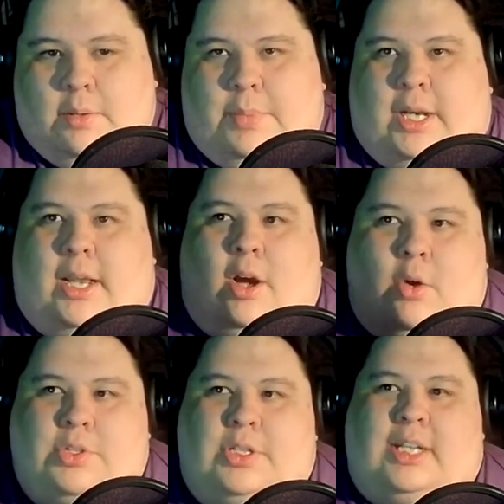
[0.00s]
But I
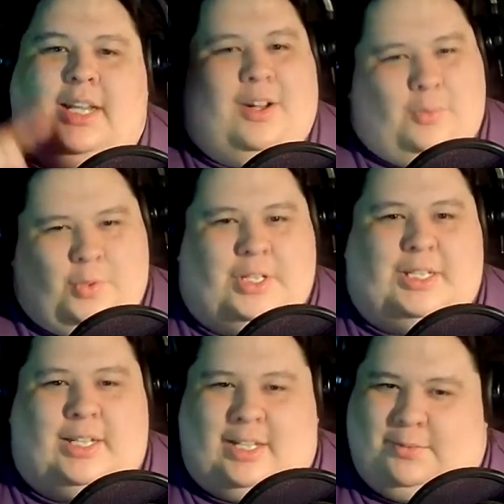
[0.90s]
also think that works
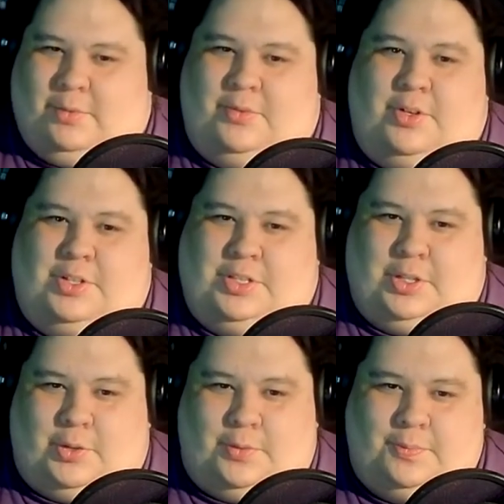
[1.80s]
in the reverse too,